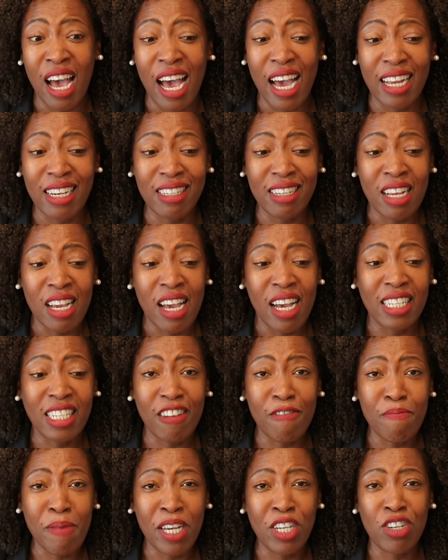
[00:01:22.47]
And as
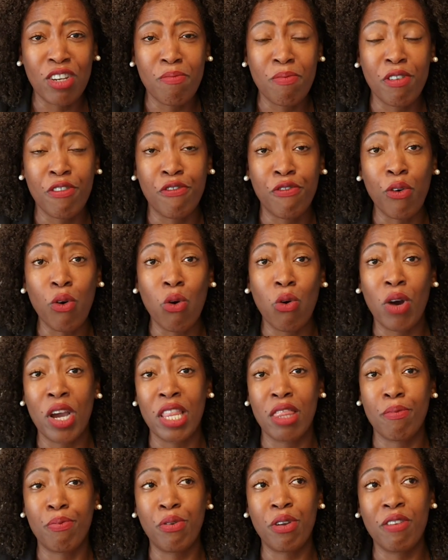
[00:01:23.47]
I've mentioned before
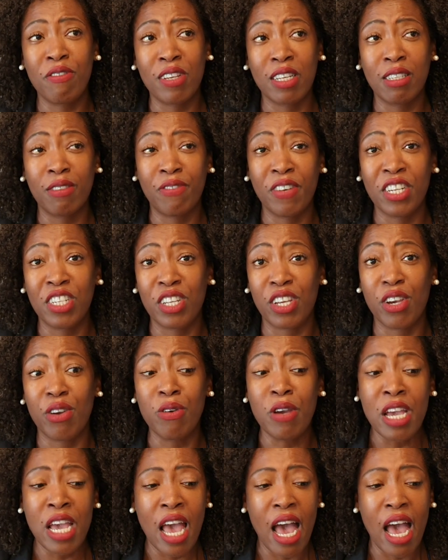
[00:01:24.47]
in the previous video,